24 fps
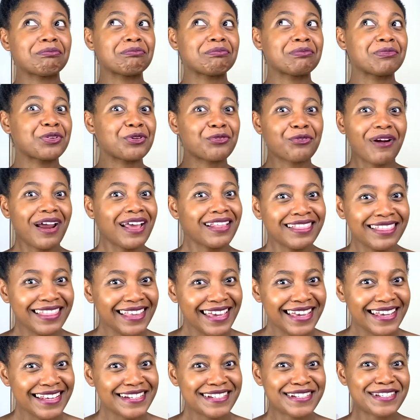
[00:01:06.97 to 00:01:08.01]
the right
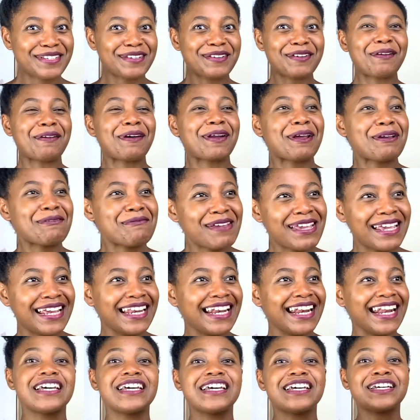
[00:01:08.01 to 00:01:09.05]
things you know what I
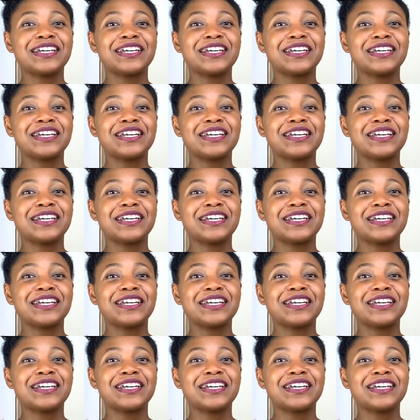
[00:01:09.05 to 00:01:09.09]
mean